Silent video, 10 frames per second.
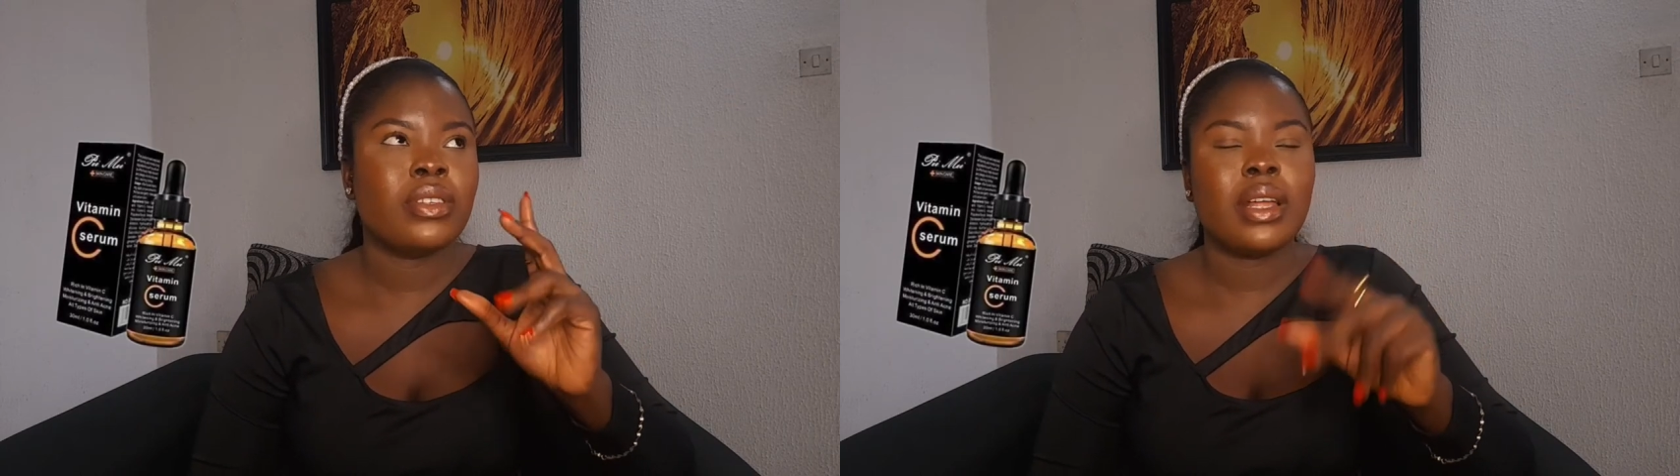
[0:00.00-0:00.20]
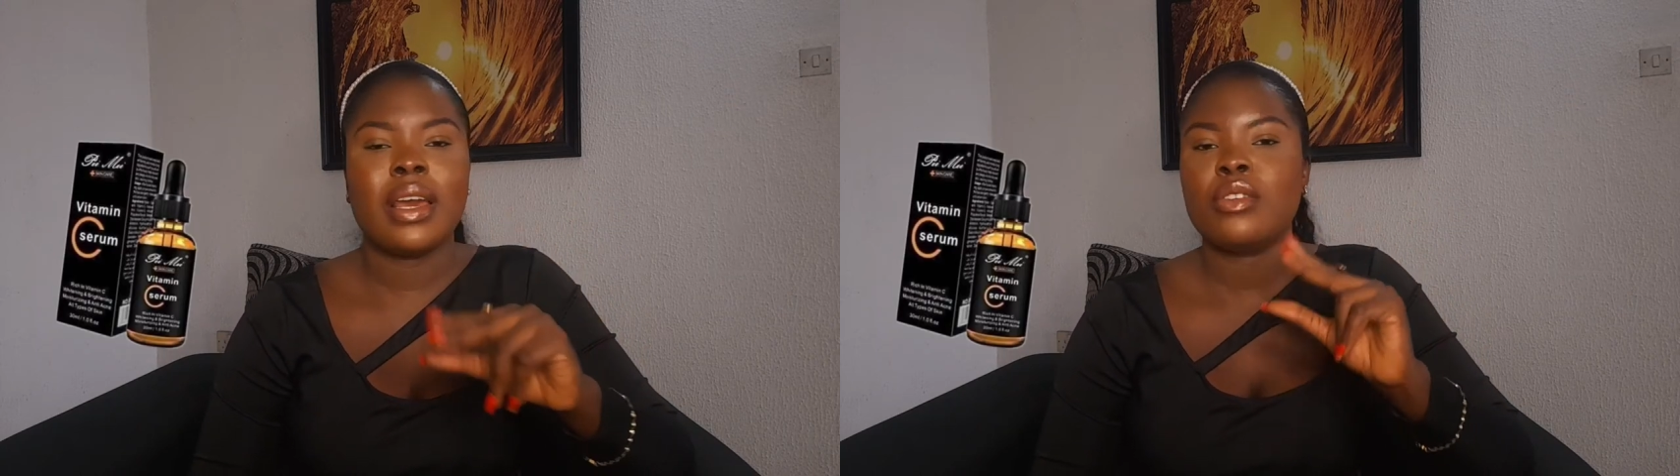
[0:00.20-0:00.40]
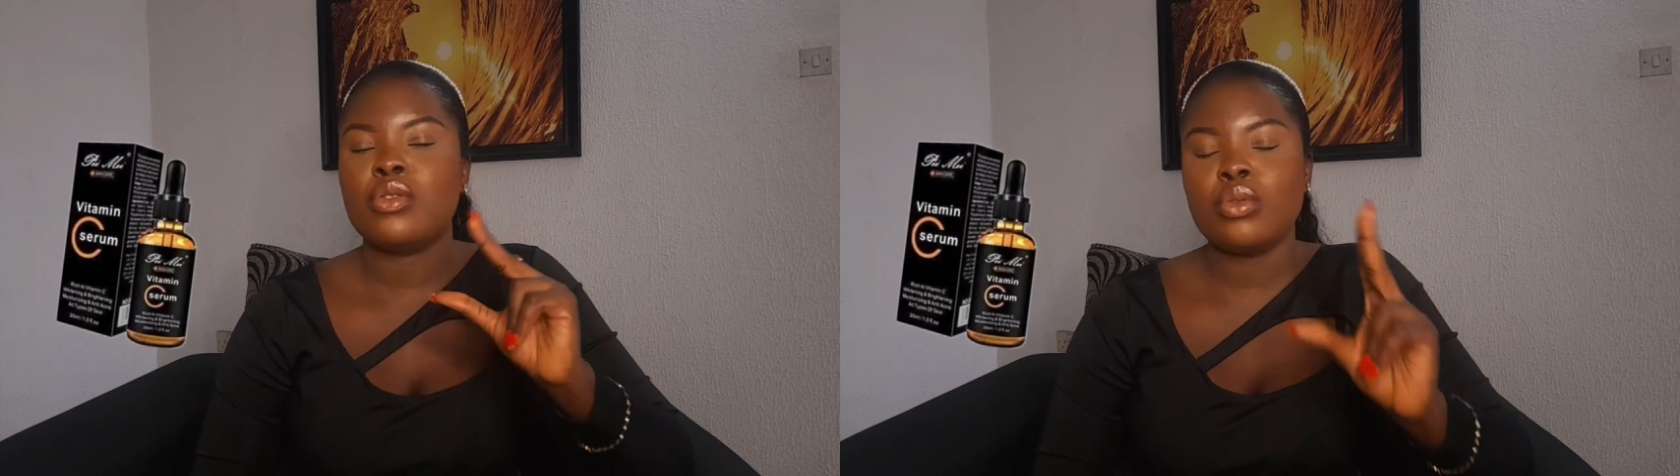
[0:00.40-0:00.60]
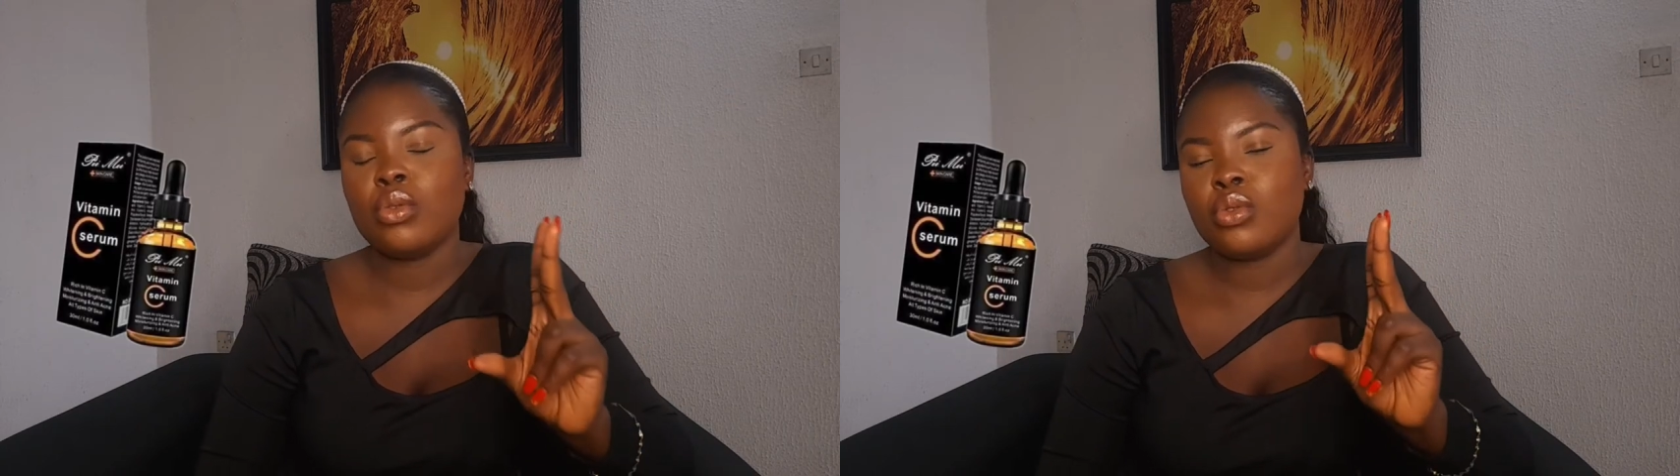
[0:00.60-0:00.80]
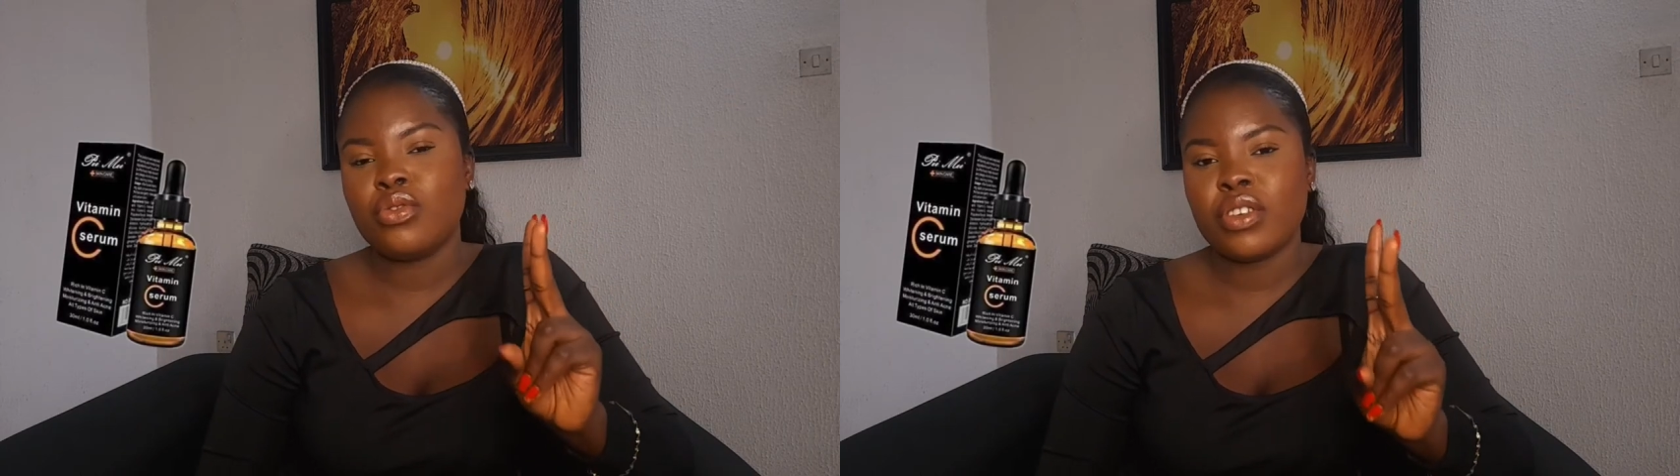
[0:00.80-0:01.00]
These are like two
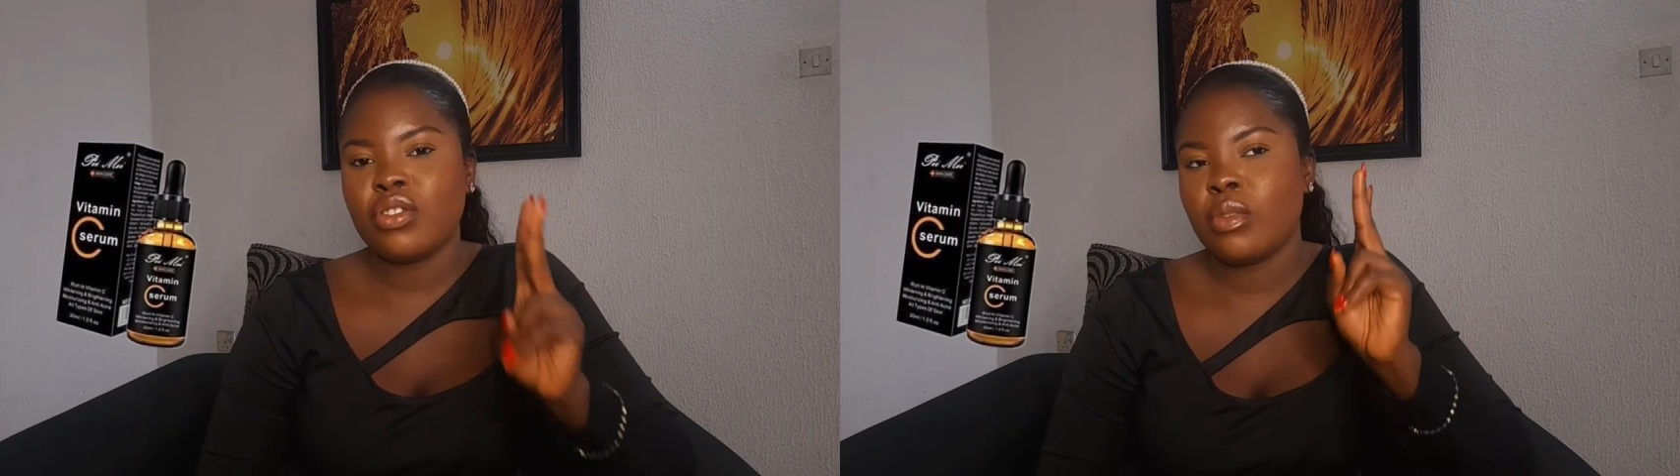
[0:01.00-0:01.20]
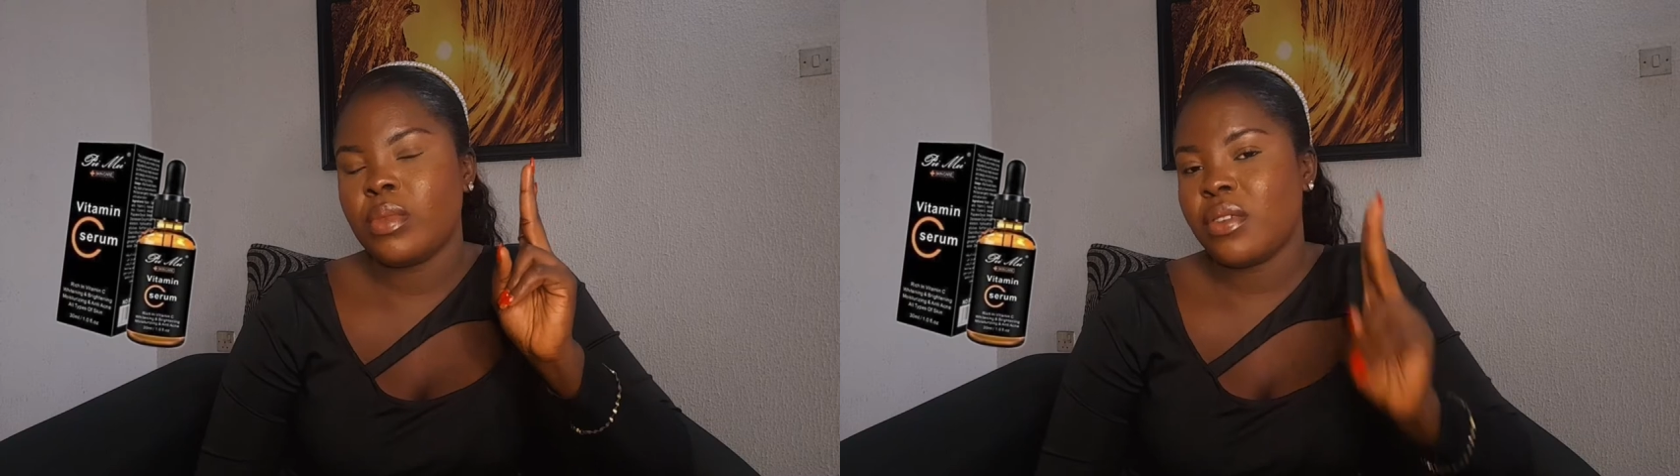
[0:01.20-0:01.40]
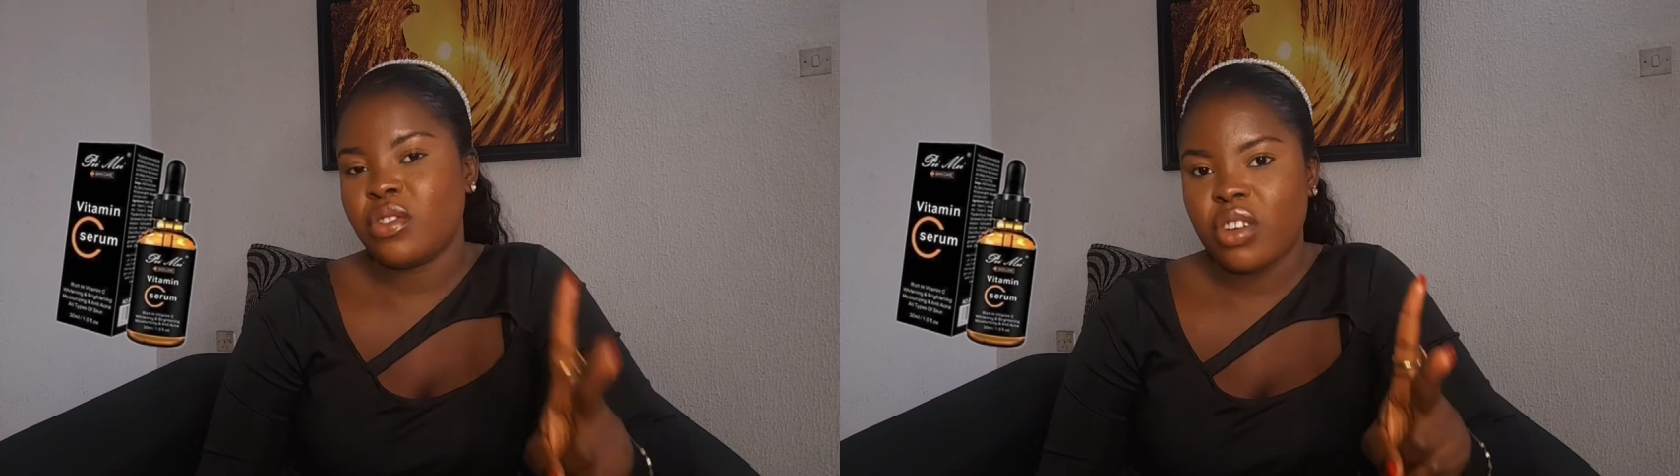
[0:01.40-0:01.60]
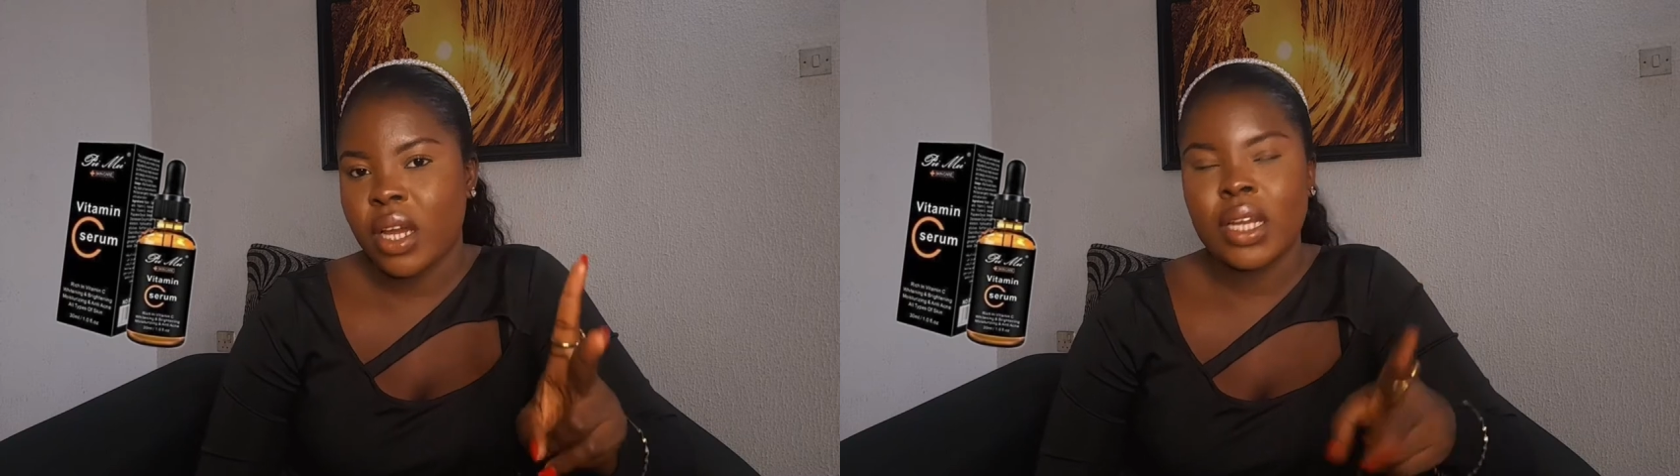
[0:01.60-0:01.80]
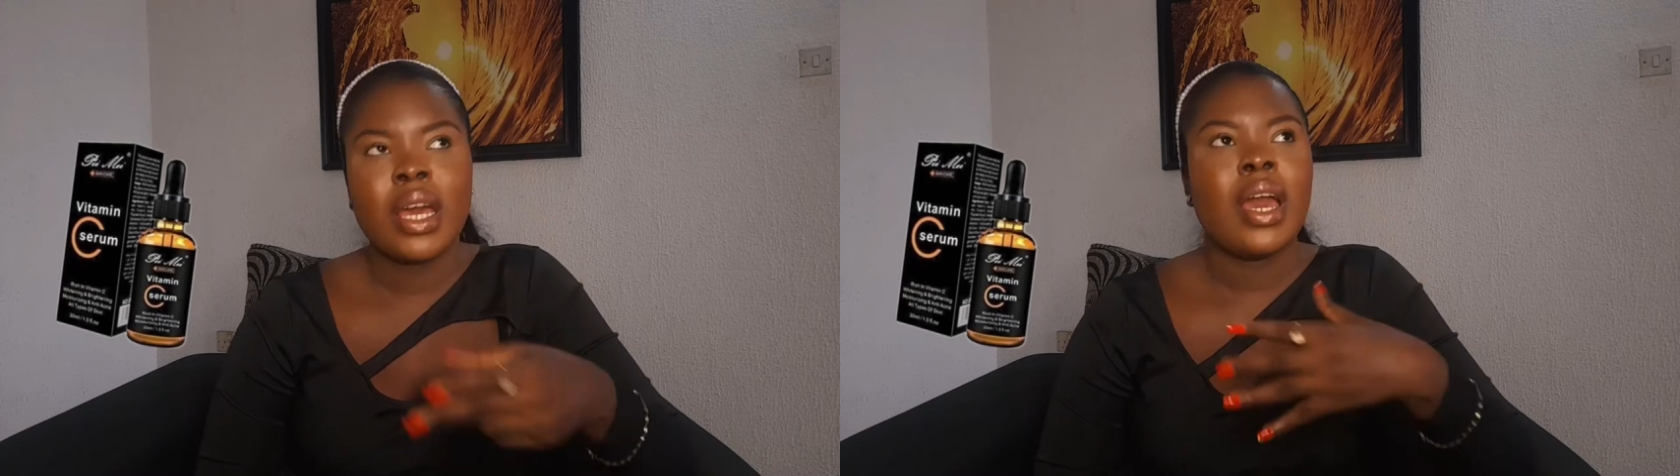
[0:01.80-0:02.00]
good face serums that I've tried